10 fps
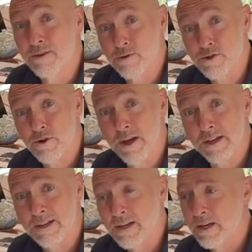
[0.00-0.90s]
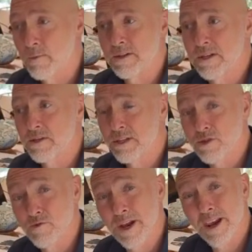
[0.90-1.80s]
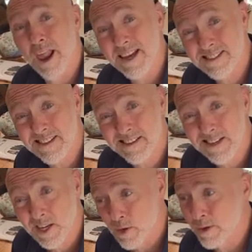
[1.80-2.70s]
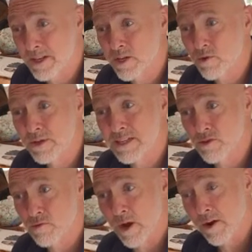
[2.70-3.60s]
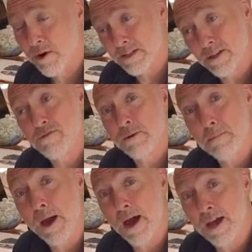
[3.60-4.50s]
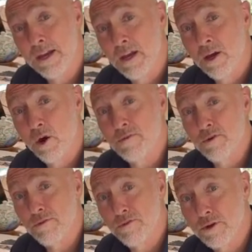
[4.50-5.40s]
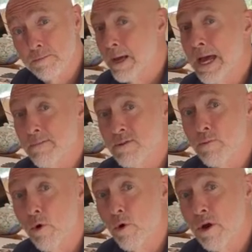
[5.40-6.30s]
your stride, whether you need to run lighter, whether you need to run on a different part of your foot, perhaps more